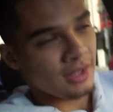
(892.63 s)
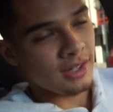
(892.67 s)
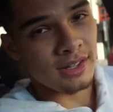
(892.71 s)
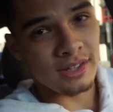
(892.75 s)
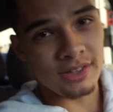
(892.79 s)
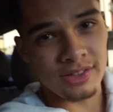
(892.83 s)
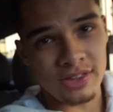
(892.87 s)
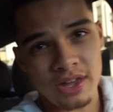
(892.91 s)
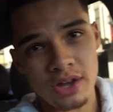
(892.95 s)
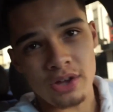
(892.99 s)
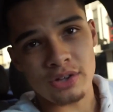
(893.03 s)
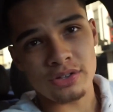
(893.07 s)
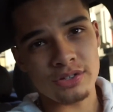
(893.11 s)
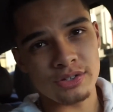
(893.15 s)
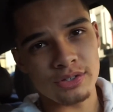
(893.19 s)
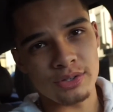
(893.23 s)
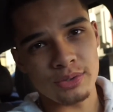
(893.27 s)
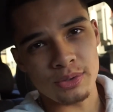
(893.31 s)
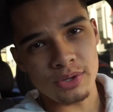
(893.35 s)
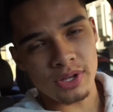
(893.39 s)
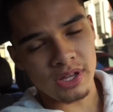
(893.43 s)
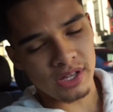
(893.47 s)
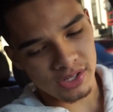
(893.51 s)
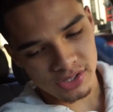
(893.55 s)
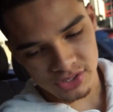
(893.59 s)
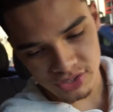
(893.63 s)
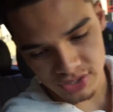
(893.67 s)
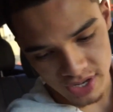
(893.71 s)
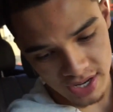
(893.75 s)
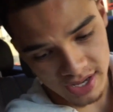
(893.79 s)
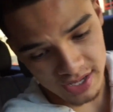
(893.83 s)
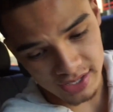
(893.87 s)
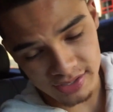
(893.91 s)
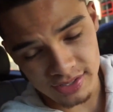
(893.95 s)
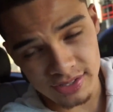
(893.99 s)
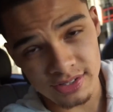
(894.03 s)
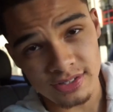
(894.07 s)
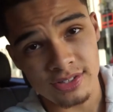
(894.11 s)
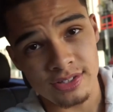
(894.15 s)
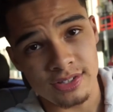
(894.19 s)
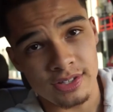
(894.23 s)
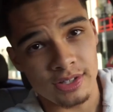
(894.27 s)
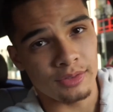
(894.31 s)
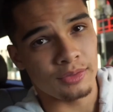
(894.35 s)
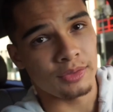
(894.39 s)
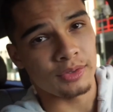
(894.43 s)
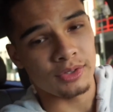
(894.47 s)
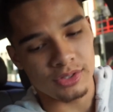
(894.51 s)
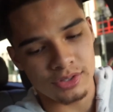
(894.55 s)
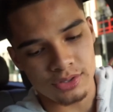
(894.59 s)
they also do like shakes and
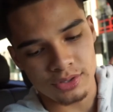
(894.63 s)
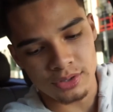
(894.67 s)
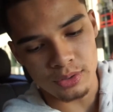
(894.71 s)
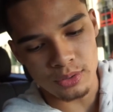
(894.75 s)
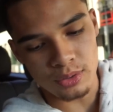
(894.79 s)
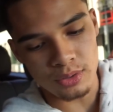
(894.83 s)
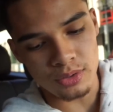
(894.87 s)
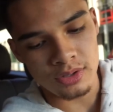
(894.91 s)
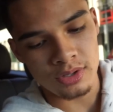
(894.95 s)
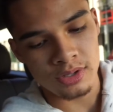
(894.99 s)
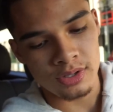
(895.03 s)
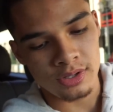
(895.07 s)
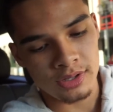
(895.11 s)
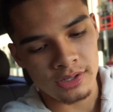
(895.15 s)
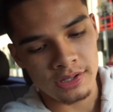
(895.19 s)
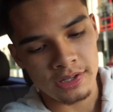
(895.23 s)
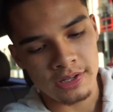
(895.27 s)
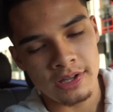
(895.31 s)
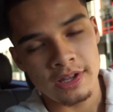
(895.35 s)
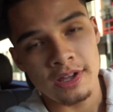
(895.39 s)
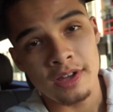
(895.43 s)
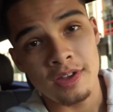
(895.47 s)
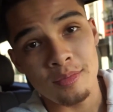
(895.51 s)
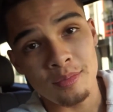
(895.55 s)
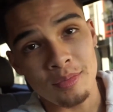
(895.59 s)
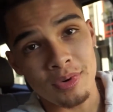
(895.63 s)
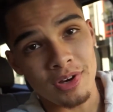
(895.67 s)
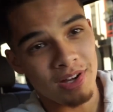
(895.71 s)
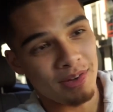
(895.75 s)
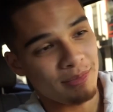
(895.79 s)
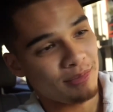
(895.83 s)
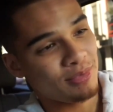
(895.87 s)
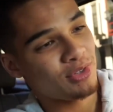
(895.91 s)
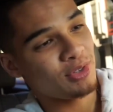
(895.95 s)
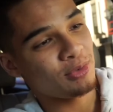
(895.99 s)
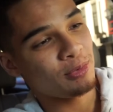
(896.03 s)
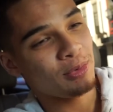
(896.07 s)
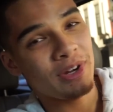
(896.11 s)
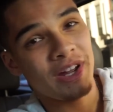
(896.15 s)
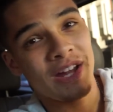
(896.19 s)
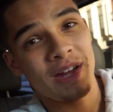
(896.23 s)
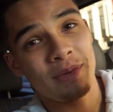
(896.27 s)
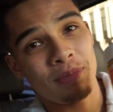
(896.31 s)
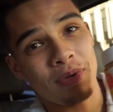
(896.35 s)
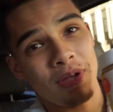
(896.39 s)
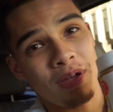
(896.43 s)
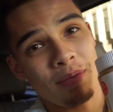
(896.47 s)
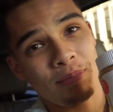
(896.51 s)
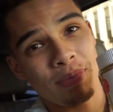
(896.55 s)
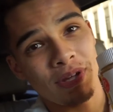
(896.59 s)
stuff, which is cool. But I'm super
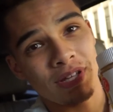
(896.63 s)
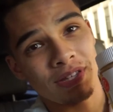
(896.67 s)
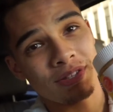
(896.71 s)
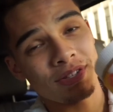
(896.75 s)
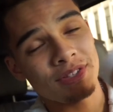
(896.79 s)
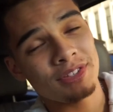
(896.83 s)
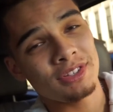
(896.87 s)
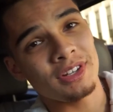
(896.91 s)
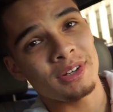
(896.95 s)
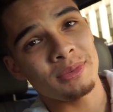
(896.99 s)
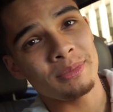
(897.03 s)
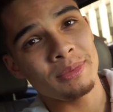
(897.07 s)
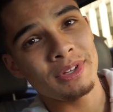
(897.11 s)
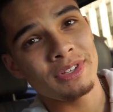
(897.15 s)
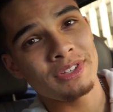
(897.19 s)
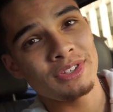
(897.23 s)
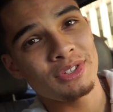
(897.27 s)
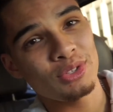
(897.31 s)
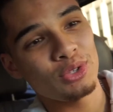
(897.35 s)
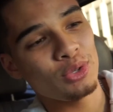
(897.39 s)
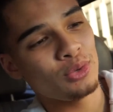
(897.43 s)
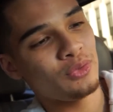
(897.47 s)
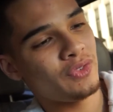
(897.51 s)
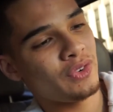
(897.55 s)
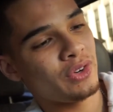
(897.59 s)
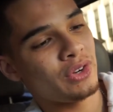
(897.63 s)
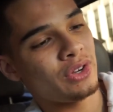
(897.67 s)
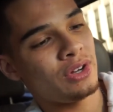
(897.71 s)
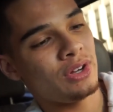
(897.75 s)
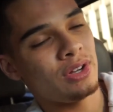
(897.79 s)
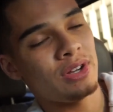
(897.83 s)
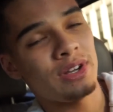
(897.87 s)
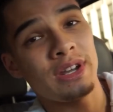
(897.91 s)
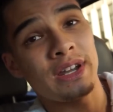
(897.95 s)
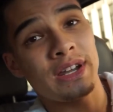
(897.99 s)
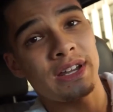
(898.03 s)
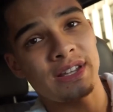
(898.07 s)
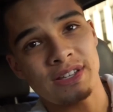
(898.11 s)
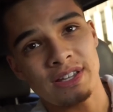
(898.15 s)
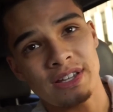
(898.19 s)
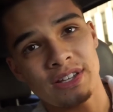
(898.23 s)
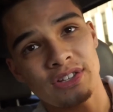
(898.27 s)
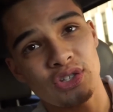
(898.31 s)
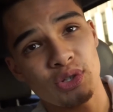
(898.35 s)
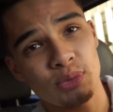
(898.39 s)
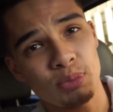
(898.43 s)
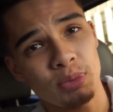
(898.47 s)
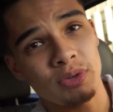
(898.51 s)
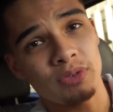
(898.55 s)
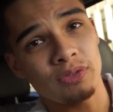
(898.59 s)
happy I picked this up. It's super good and it's like
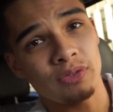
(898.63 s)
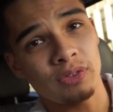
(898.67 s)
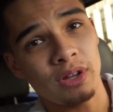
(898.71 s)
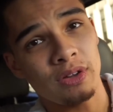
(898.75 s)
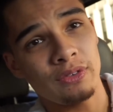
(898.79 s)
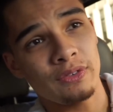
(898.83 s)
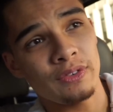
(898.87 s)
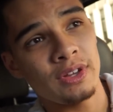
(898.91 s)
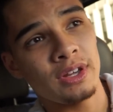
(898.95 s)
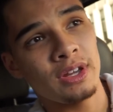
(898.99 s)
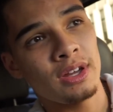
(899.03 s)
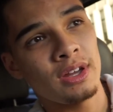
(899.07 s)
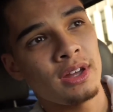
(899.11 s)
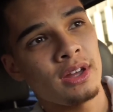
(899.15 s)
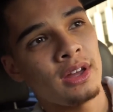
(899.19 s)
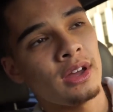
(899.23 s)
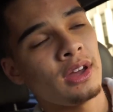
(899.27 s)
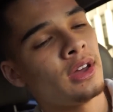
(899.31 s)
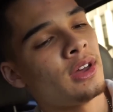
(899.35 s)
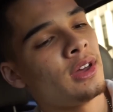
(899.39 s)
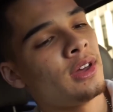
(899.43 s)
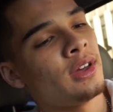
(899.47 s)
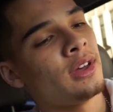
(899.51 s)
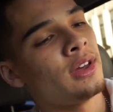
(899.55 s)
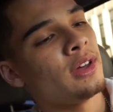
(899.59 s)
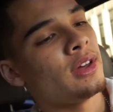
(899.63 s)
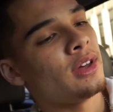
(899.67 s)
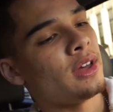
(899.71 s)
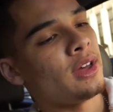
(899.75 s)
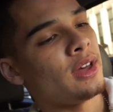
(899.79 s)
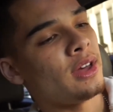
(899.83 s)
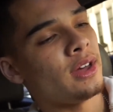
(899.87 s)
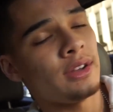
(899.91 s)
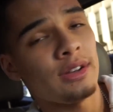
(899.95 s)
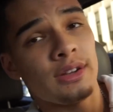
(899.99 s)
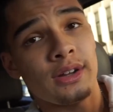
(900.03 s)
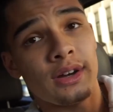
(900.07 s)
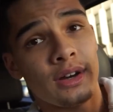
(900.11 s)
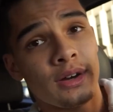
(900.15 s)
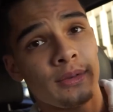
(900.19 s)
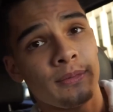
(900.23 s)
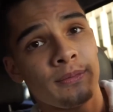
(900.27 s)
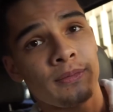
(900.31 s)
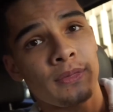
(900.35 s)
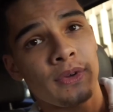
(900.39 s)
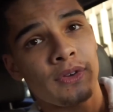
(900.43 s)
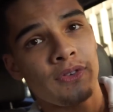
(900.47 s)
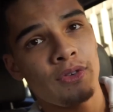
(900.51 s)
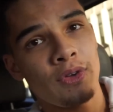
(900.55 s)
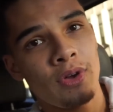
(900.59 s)
super fluffy. And
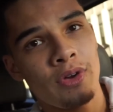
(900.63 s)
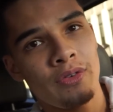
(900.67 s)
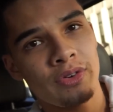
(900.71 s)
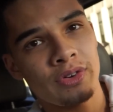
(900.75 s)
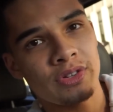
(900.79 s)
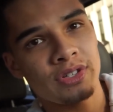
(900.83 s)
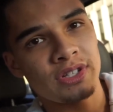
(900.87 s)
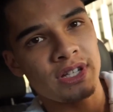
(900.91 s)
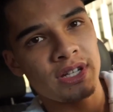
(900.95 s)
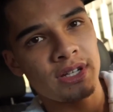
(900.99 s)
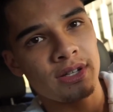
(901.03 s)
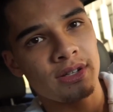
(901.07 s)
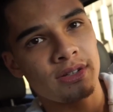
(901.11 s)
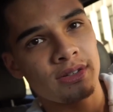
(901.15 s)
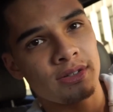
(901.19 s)
if you ever see it,